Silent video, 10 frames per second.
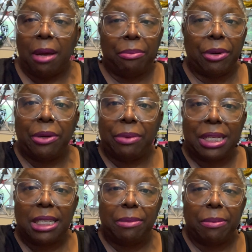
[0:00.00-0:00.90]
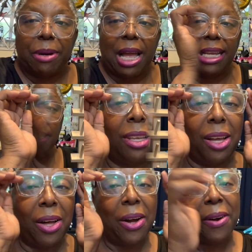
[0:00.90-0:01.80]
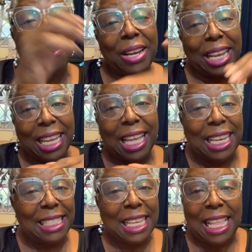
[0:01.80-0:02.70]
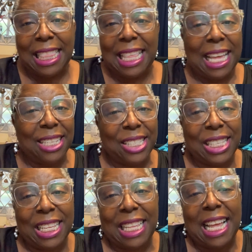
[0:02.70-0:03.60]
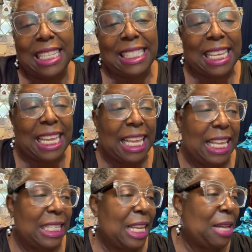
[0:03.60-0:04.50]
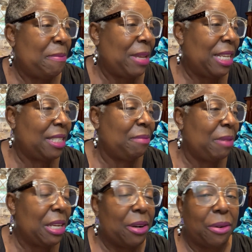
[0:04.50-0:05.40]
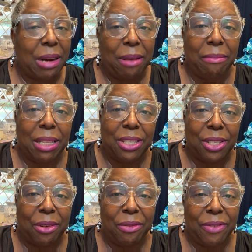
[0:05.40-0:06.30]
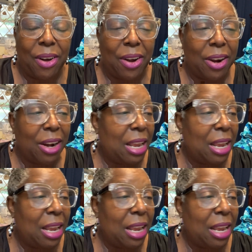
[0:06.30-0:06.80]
Pretty reasonable price. All right, guys, that's it. It's been a great month so far.